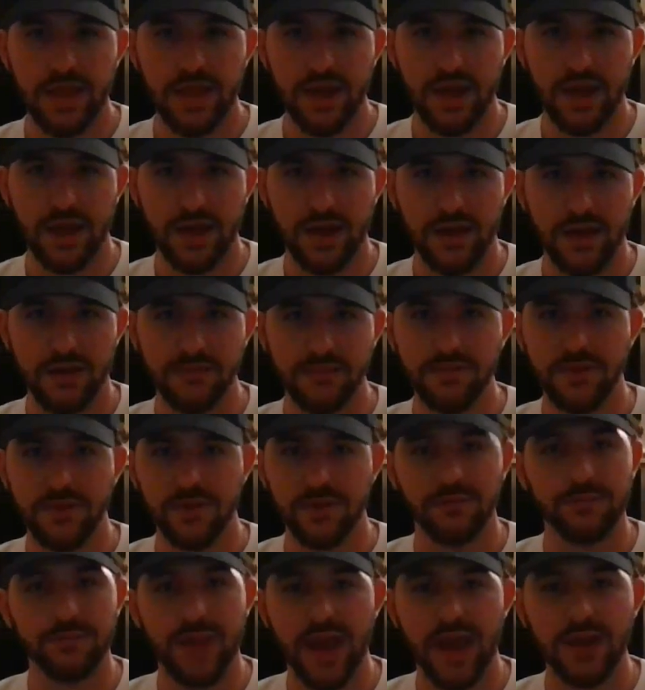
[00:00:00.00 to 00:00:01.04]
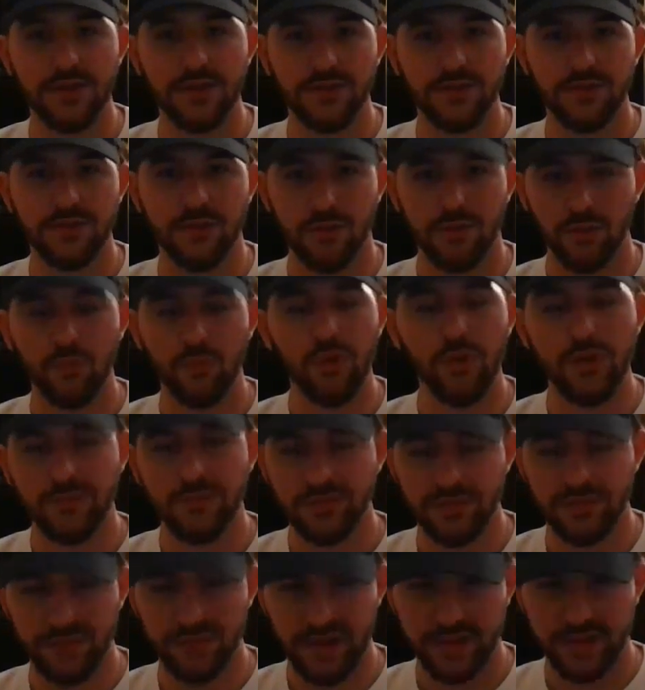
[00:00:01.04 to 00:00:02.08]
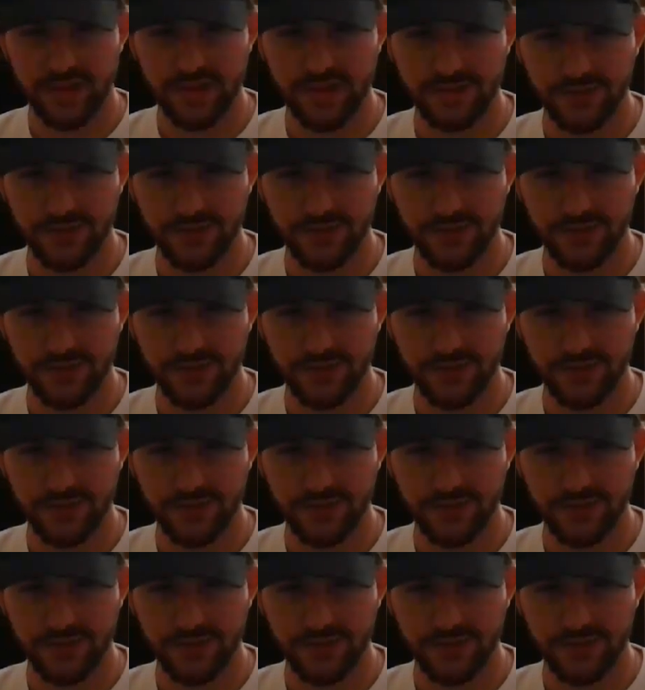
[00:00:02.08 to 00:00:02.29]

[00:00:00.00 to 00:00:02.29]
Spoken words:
Battle or War for the Planet of the